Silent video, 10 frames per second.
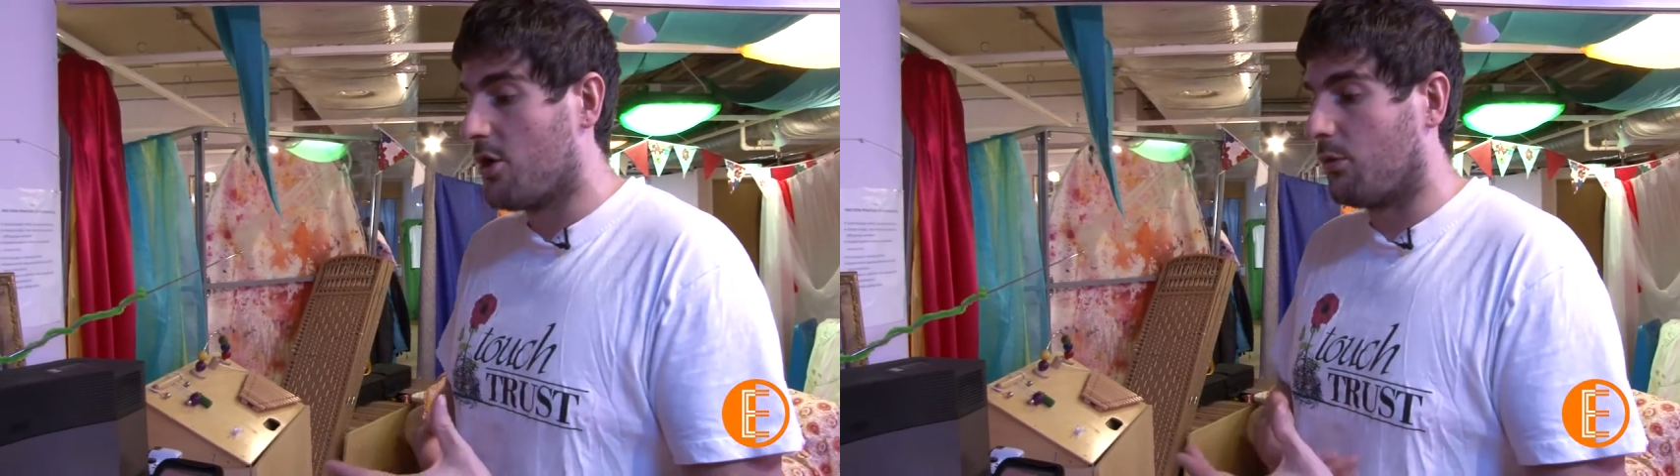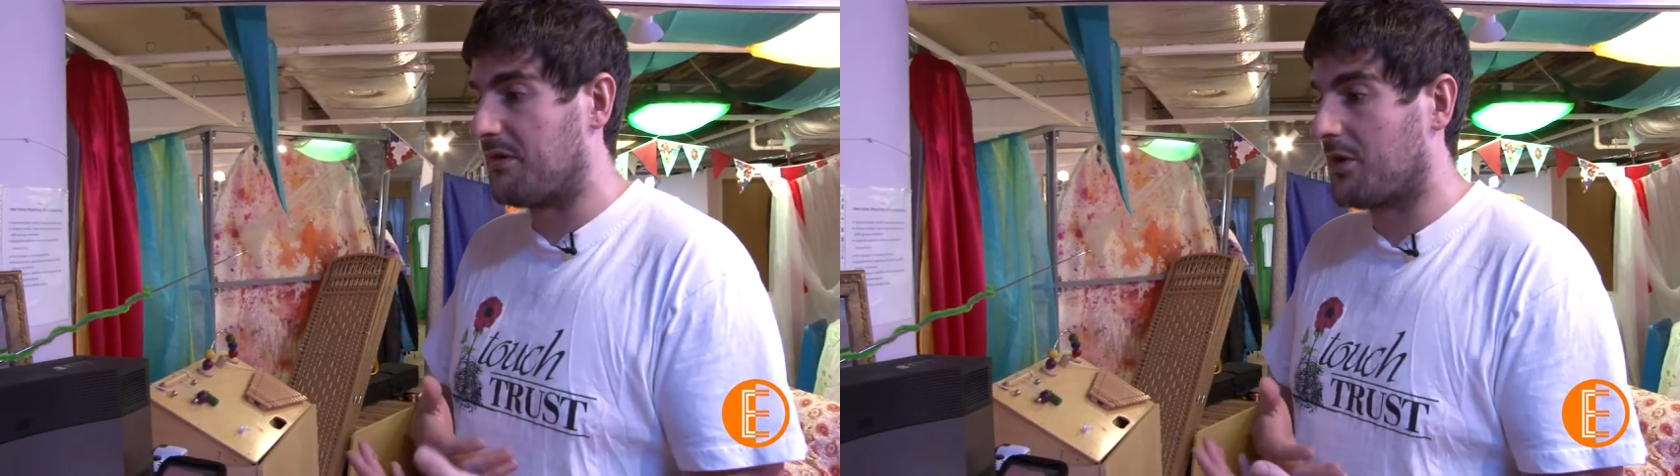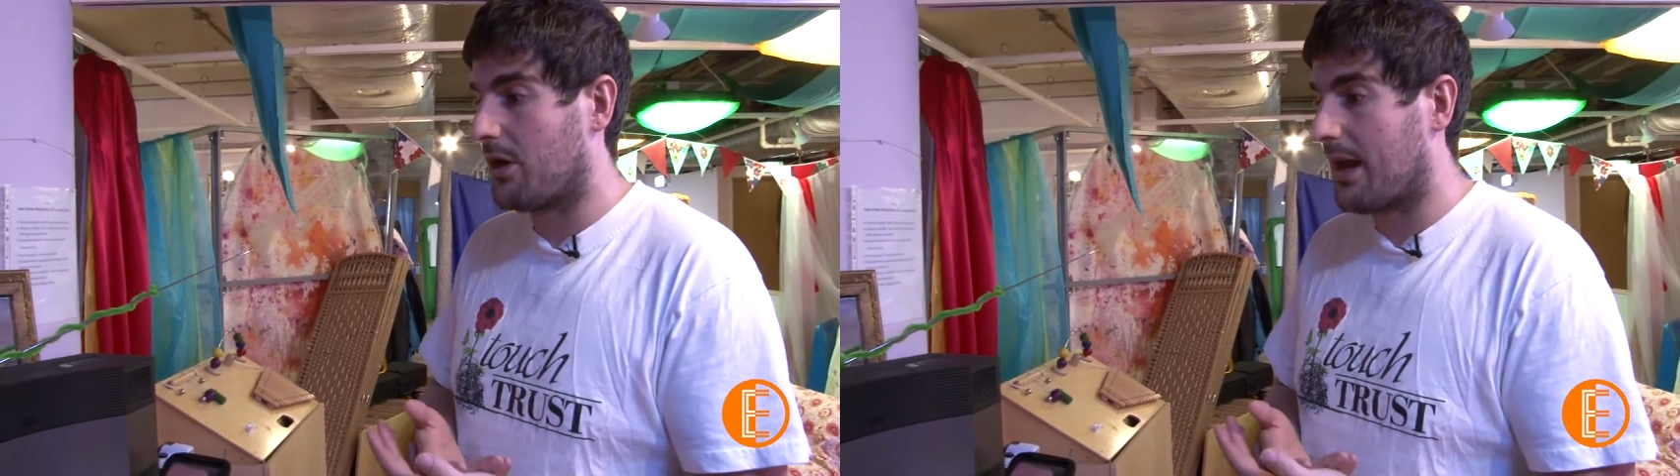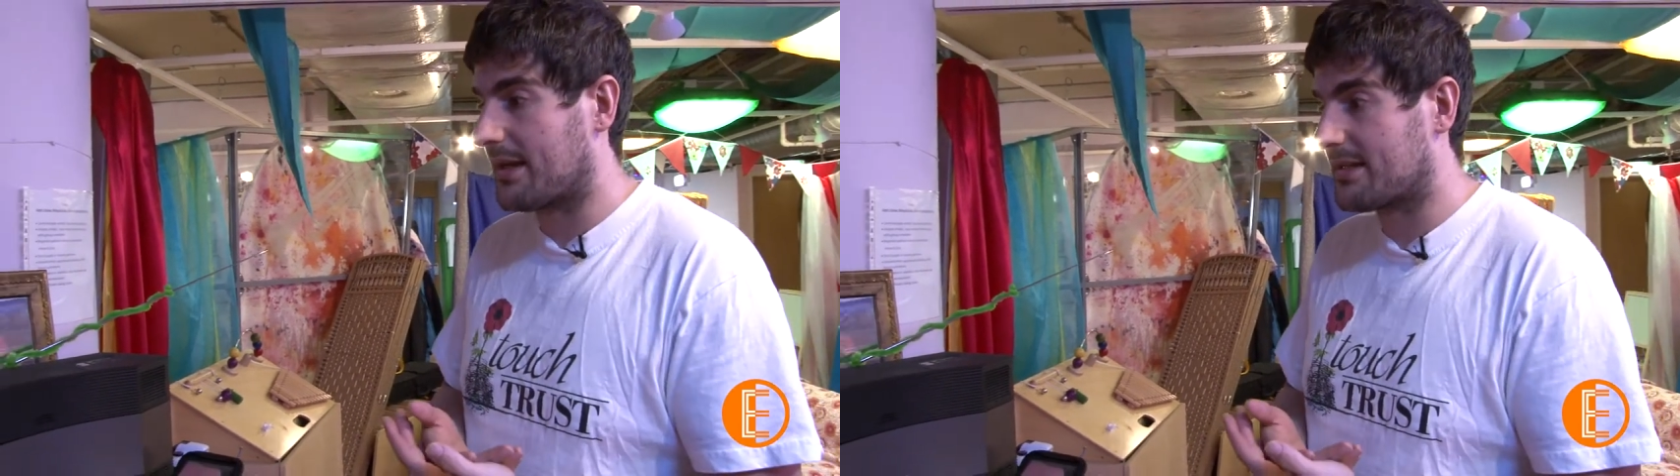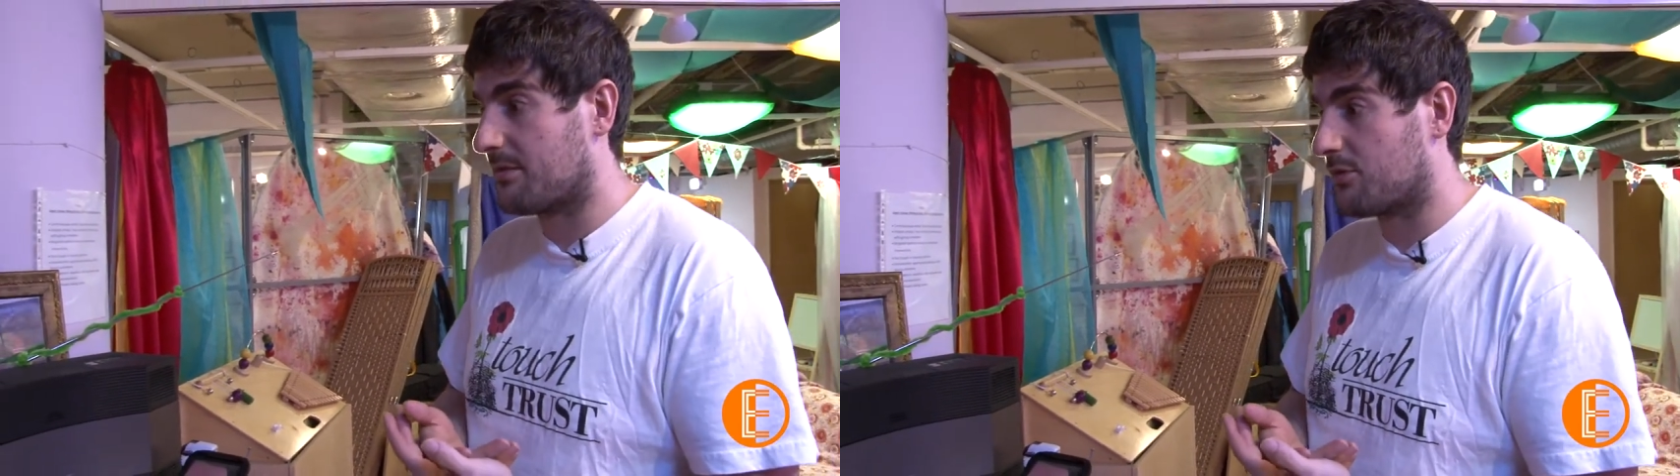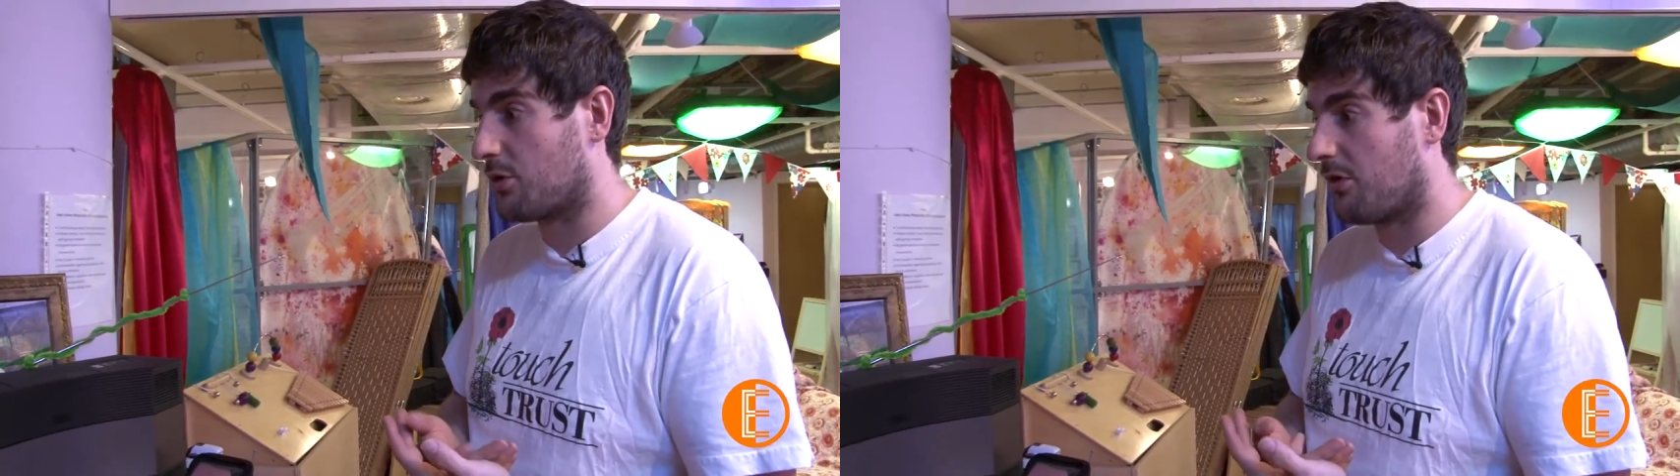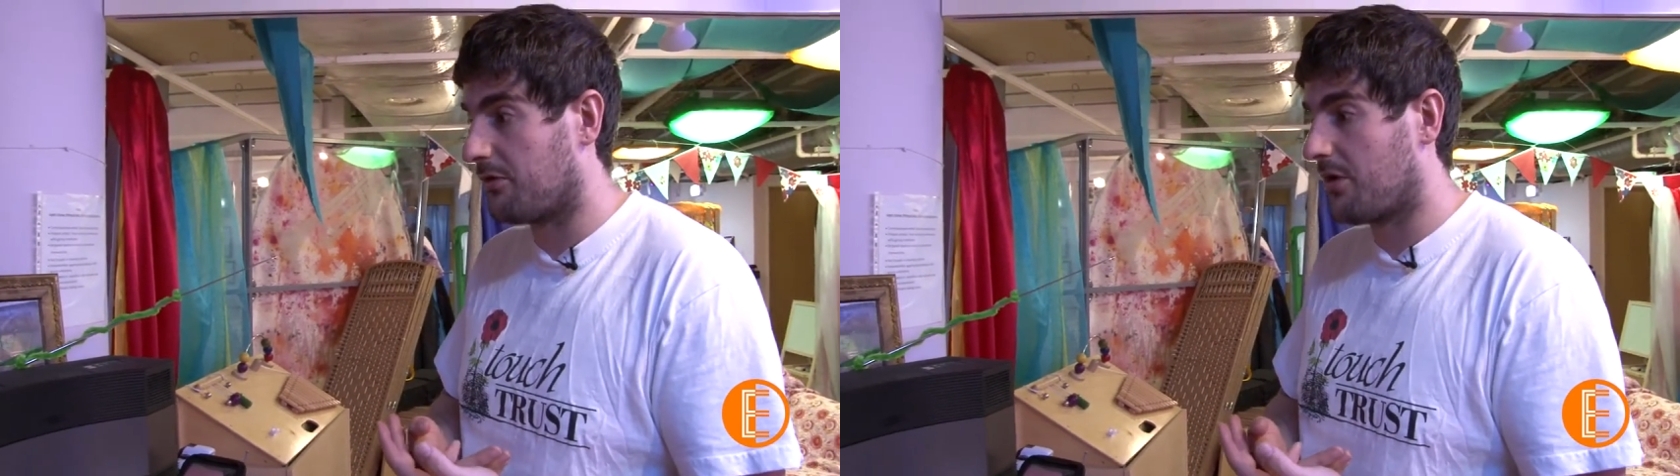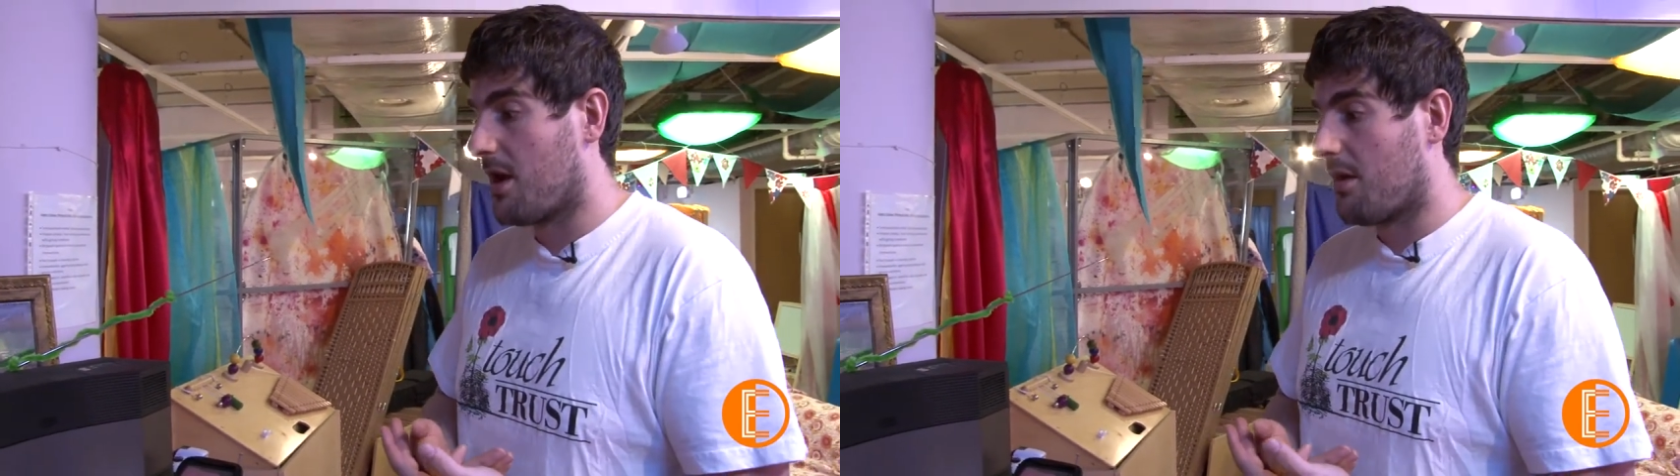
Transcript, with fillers: We've got like some sort of